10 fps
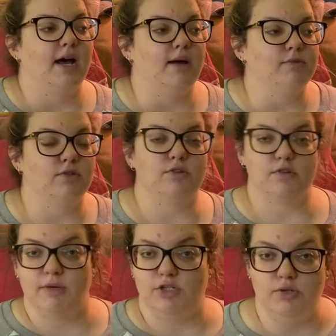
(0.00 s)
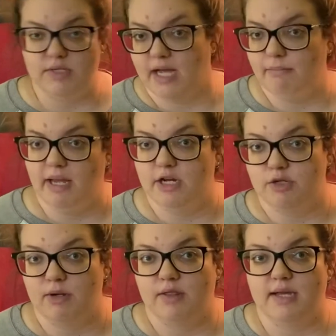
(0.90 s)
So those are my 2 time
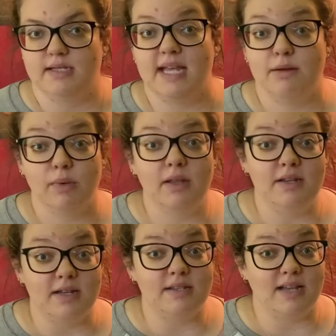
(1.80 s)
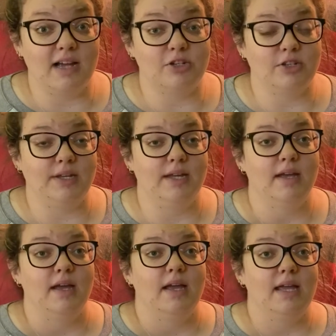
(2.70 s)
management things, and it really does actually
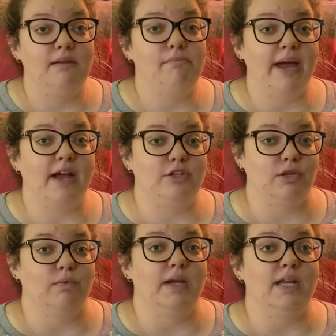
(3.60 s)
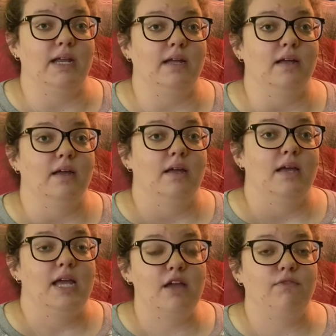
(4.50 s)
impact your reading
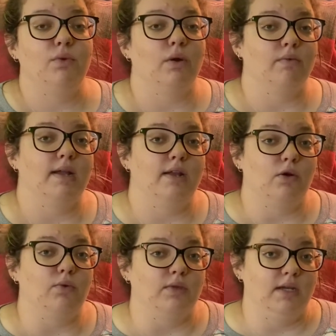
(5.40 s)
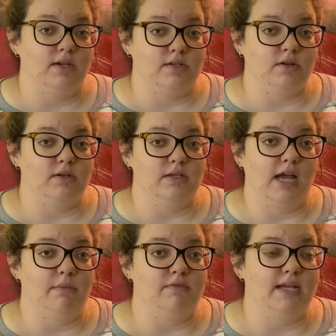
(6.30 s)
if you are reading only in a certain
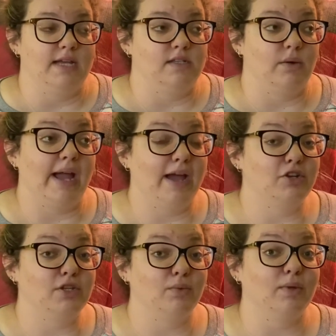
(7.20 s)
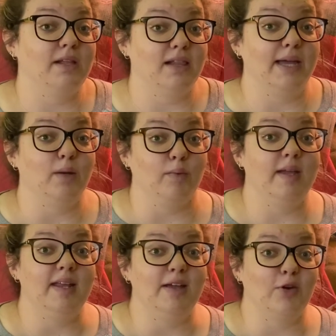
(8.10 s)
time of day. So I actually really like
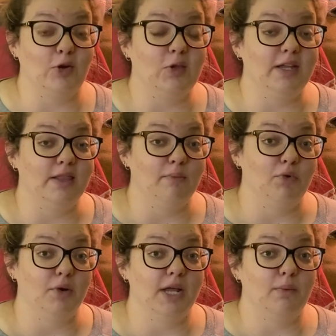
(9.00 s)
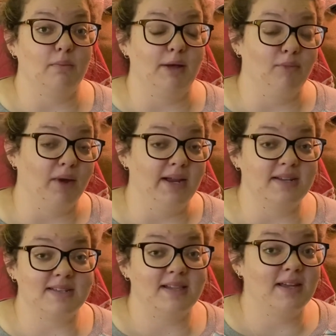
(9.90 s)
reading early in the morning when my brain
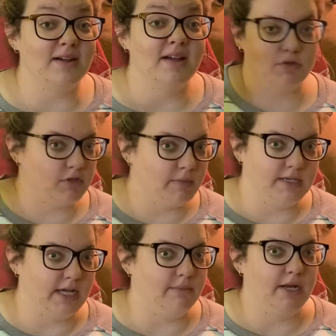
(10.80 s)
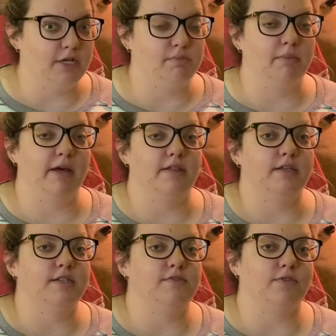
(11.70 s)
is clear. Those are my time management
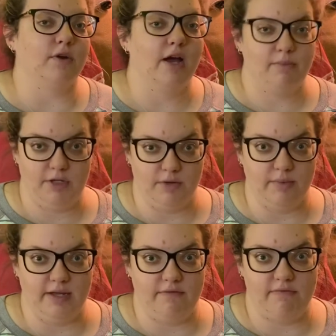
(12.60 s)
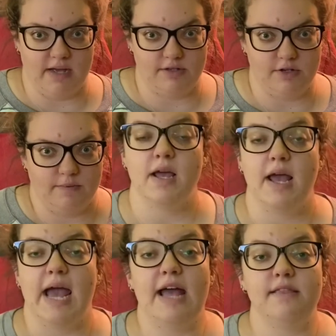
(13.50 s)
methods for helping you read faster.
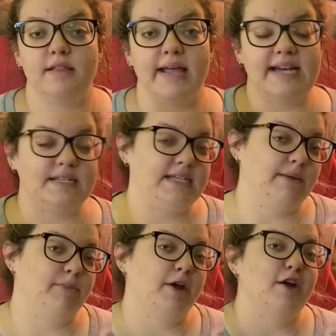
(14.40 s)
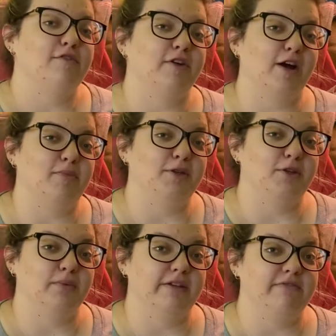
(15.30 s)
And the last tip for helping
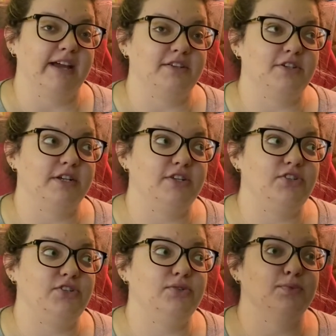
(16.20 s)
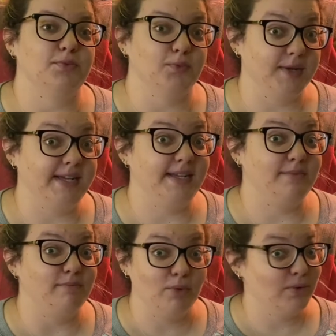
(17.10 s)
you read faster is to
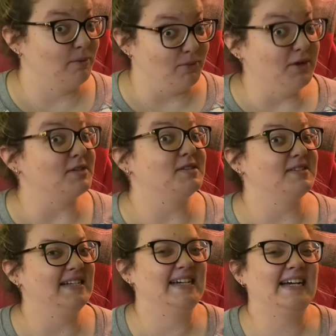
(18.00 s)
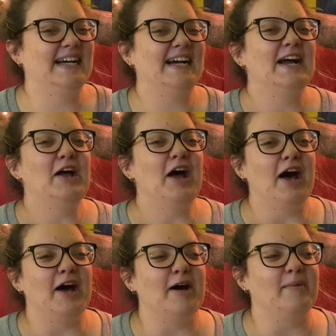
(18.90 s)
read more books. It
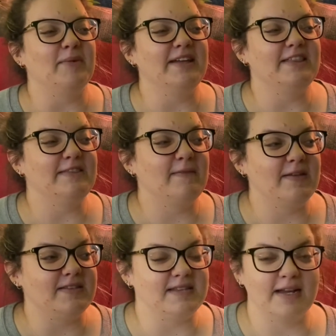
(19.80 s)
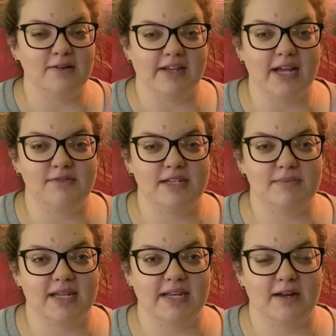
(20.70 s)
kind of seems
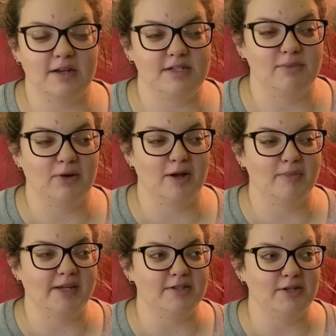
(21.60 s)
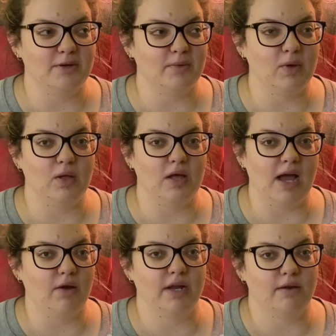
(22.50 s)
like an oxymoron because, you know, well,
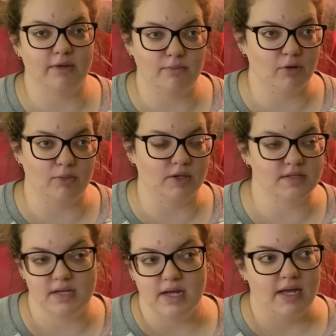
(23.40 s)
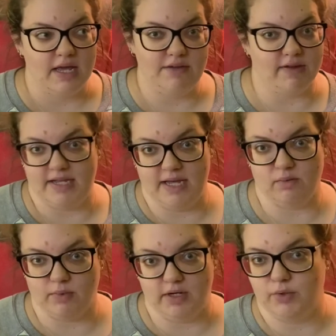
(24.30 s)
how can I read more books if I can't
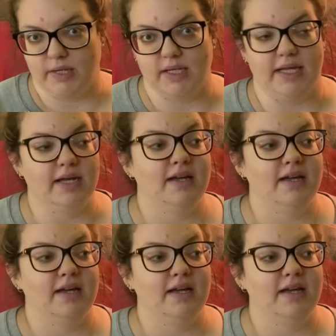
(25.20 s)
read quickly?